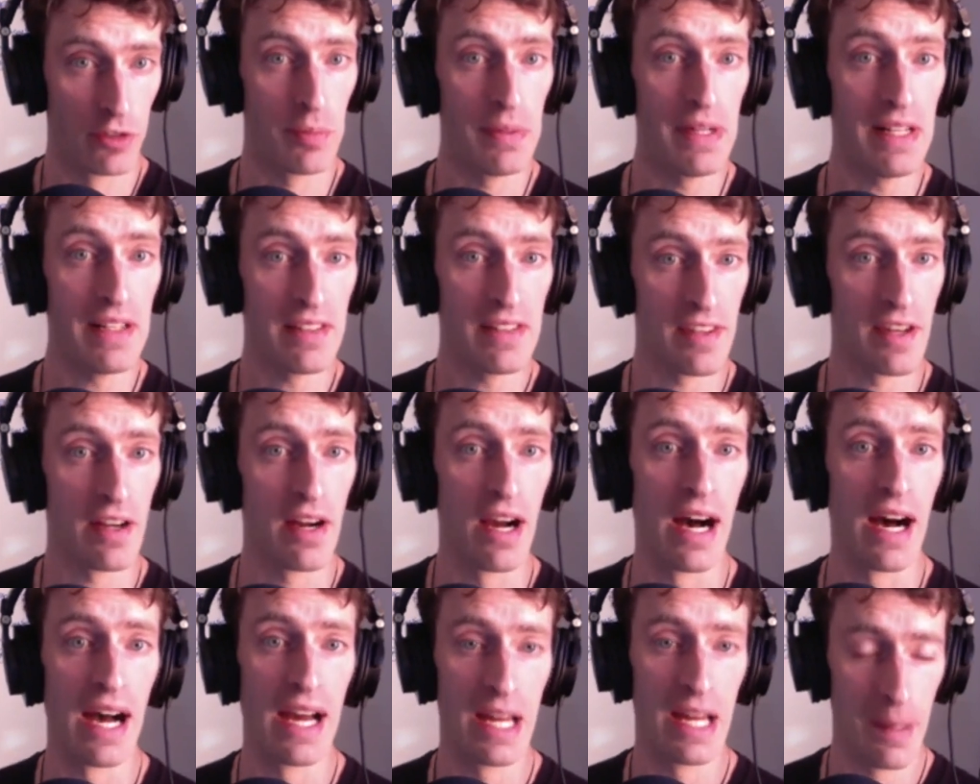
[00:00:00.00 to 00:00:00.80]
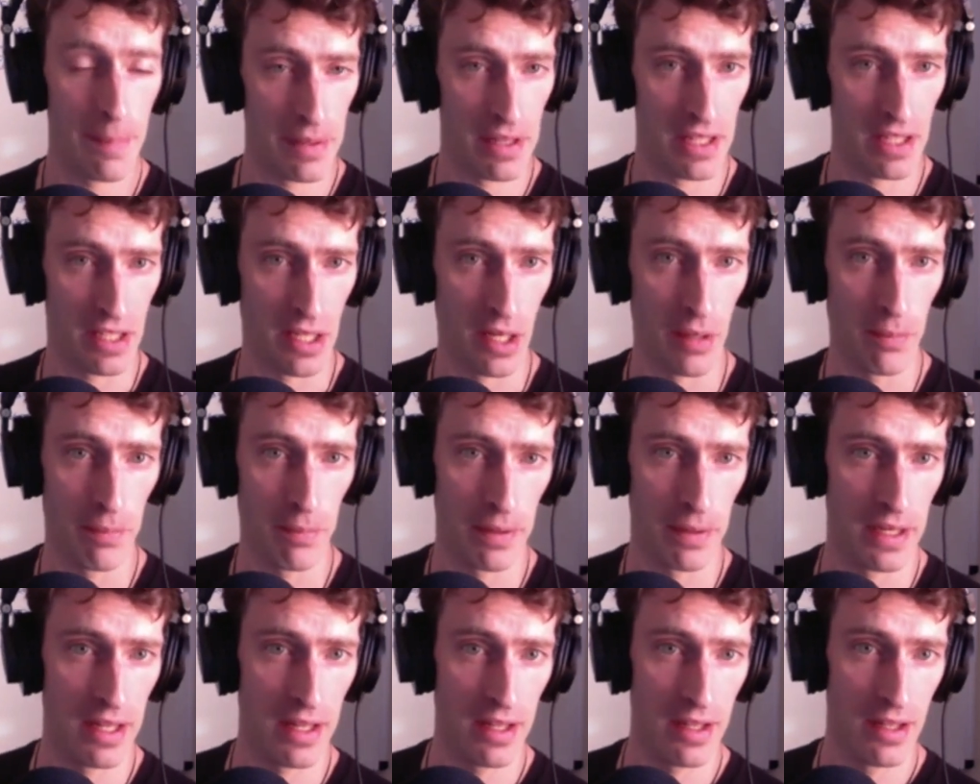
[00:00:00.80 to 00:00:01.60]
means they're high up in the
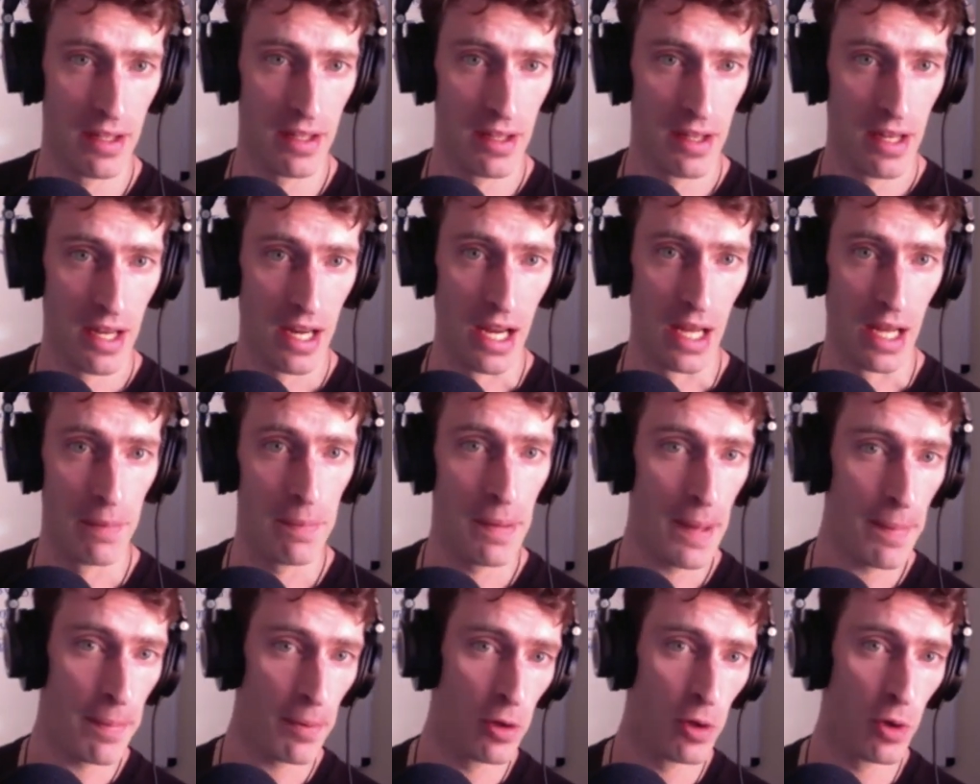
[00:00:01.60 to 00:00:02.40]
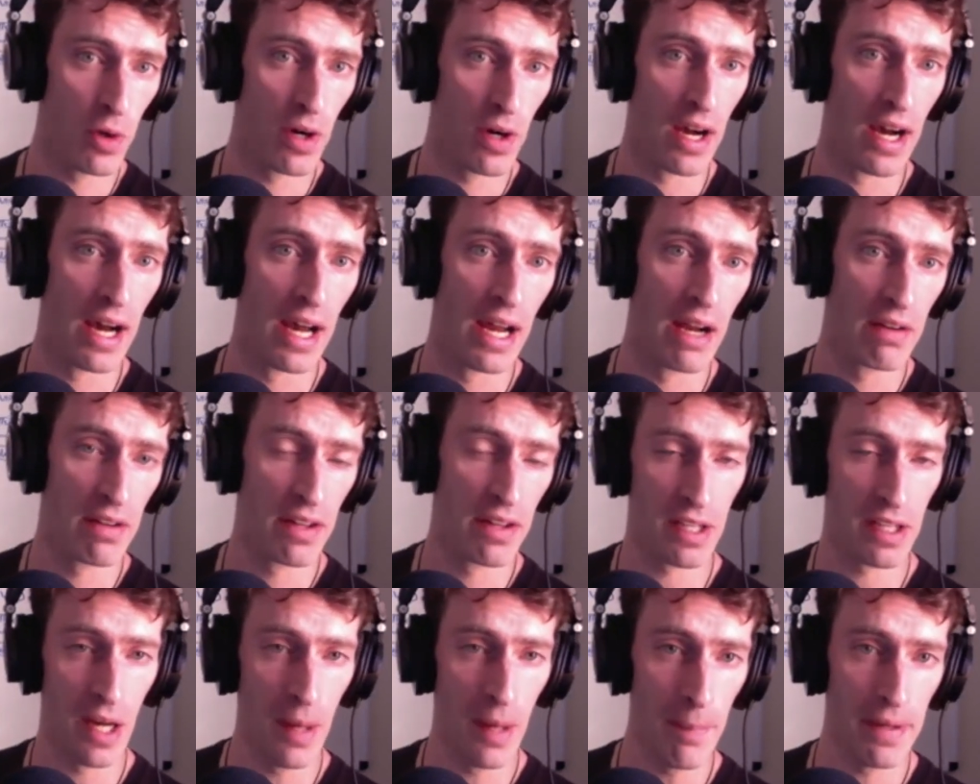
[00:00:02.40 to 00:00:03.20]
company, and people who are higher in
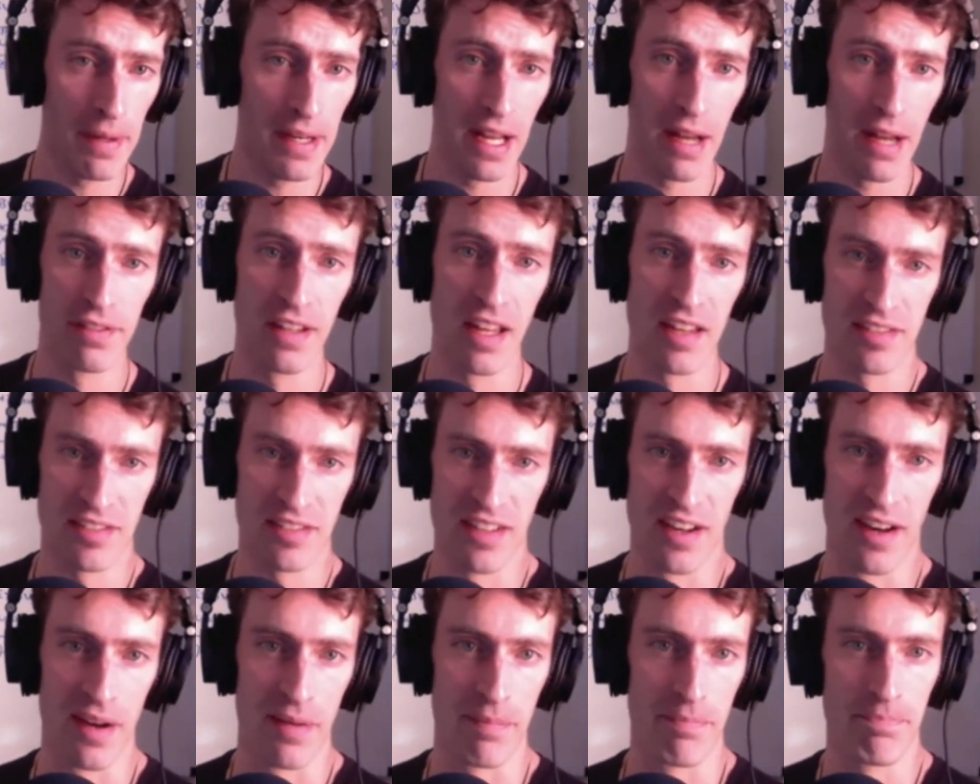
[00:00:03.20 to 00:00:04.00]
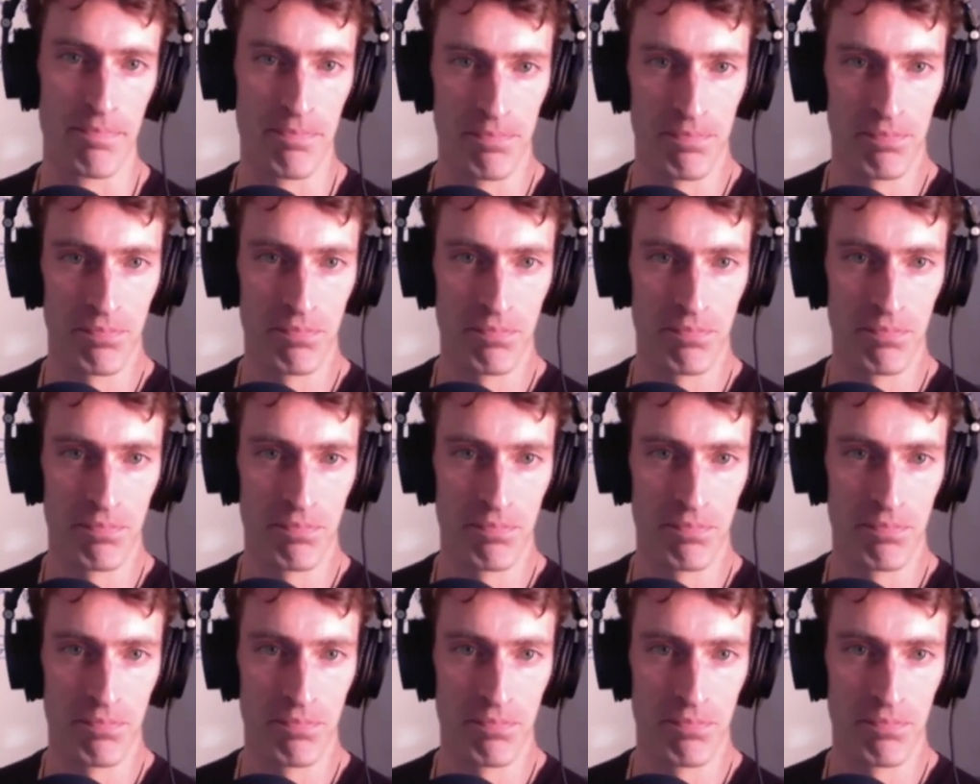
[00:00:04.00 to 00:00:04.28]
the company have less time.